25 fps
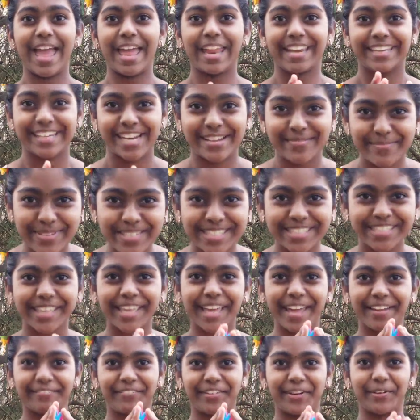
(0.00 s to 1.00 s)
Namaste
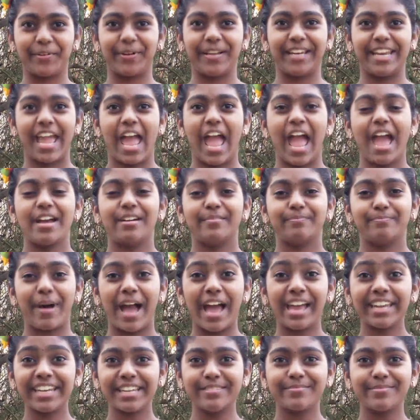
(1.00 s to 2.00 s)
everyone.
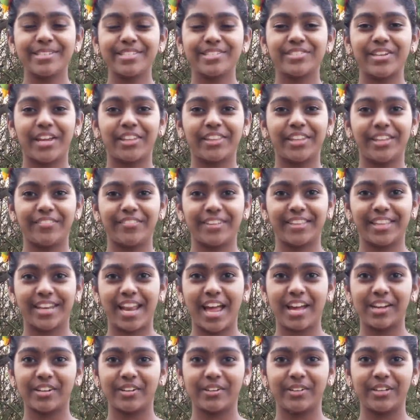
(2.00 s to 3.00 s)
My name is
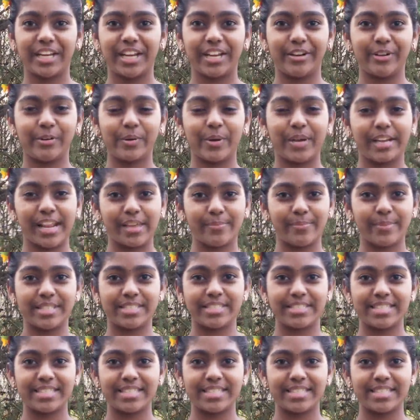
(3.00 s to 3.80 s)
Chandravadana Koneru and I'm in